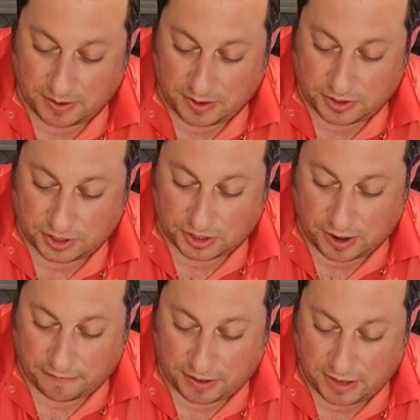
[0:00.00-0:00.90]
just
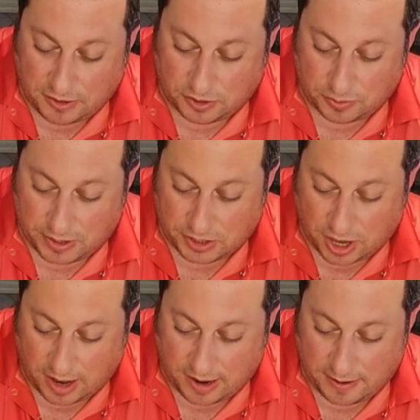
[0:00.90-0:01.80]
off the heat, so it is hot.